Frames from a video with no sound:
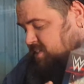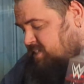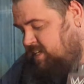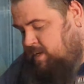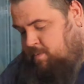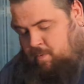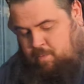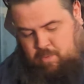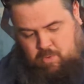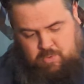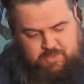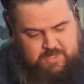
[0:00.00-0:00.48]
say,
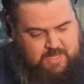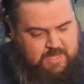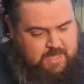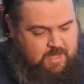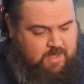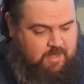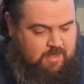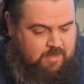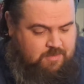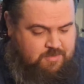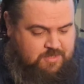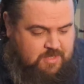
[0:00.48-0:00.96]
we will take a
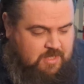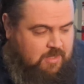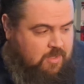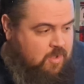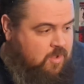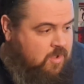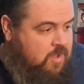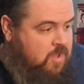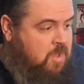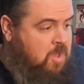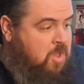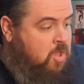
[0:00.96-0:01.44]
closer
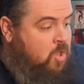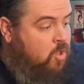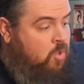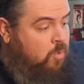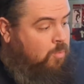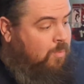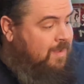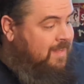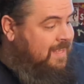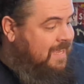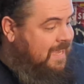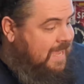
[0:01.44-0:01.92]
look
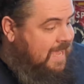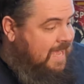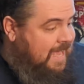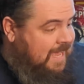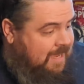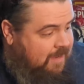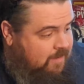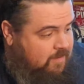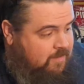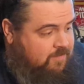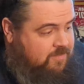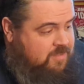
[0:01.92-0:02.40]
when I get
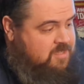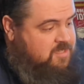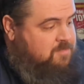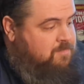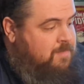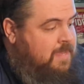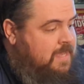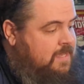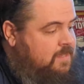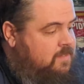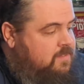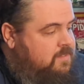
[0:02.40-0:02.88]
out of this
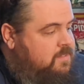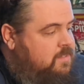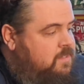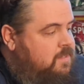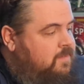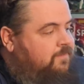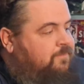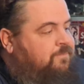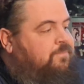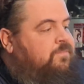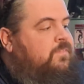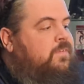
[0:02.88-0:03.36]
mess.
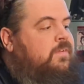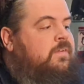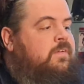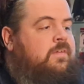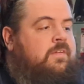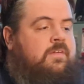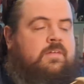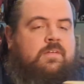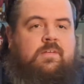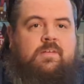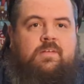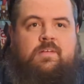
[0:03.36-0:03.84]

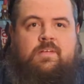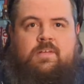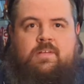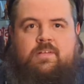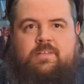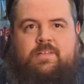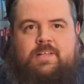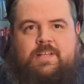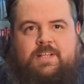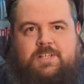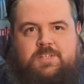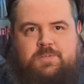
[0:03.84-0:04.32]

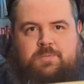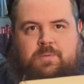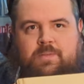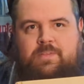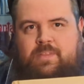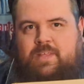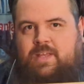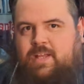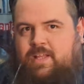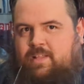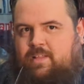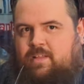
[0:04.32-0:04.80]
Next one
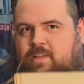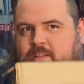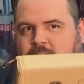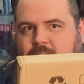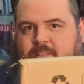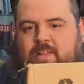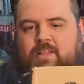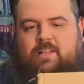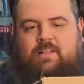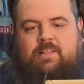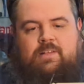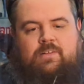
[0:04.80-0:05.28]
then,
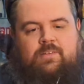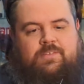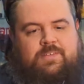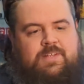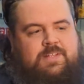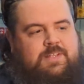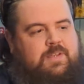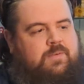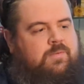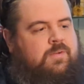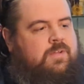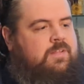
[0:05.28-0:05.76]
another little
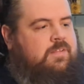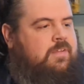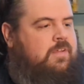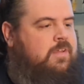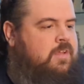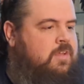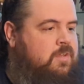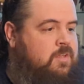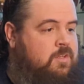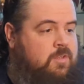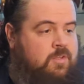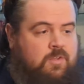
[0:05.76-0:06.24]
diddy one.
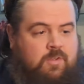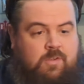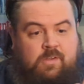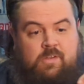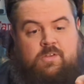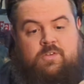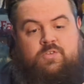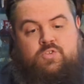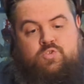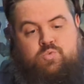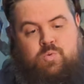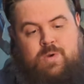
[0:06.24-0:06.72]

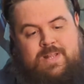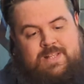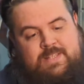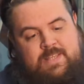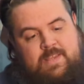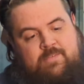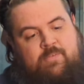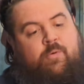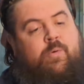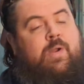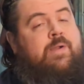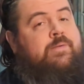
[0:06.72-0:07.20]

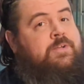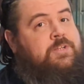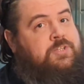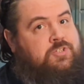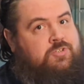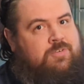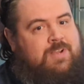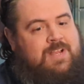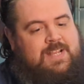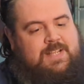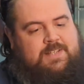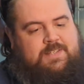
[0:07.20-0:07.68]
24-hour
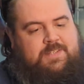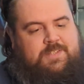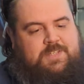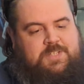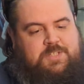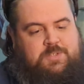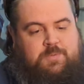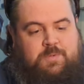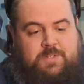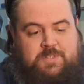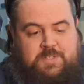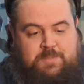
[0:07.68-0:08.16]
tracked
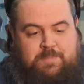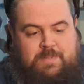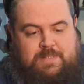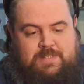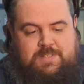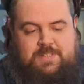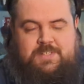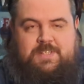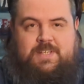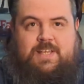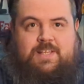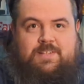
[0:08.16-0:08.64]
this one's been
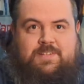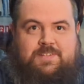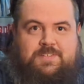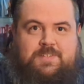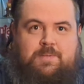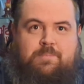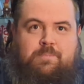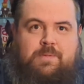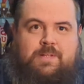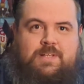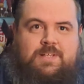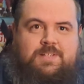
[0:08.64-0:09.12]
sent.
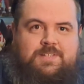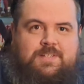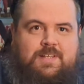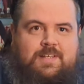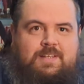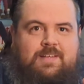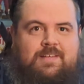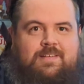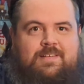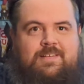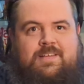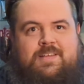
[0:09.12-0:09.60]
Somebody's
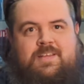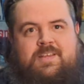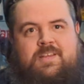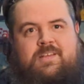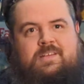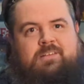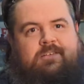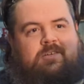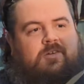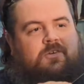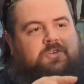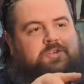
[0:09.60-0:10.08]

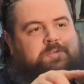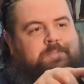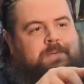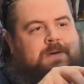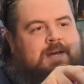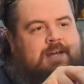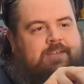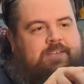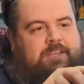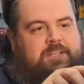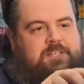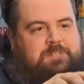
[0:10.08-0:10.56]
not
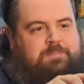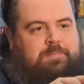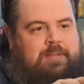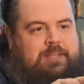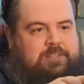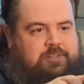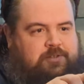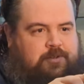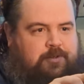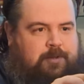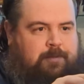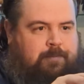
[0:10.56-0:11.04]
spared the
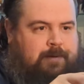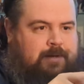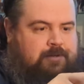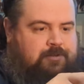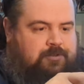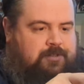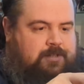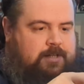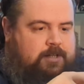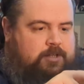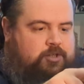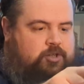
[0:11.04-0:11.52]
expense on the
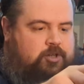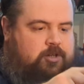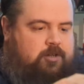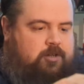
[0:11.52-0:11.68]
postage.